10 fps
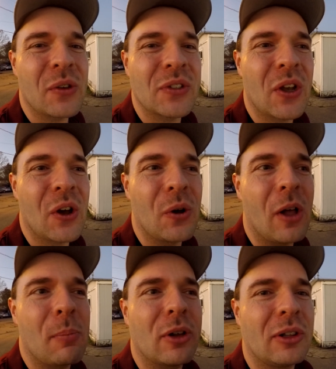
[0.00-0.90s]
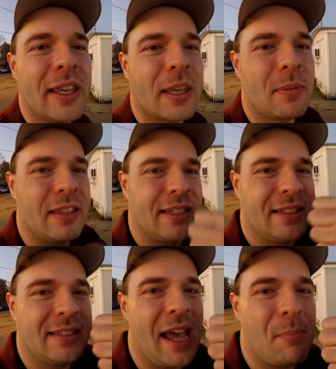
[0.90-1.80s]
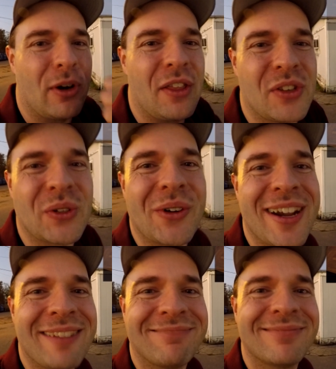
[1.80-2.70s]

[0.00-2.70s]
so I'll put a link up at the top right of the screen.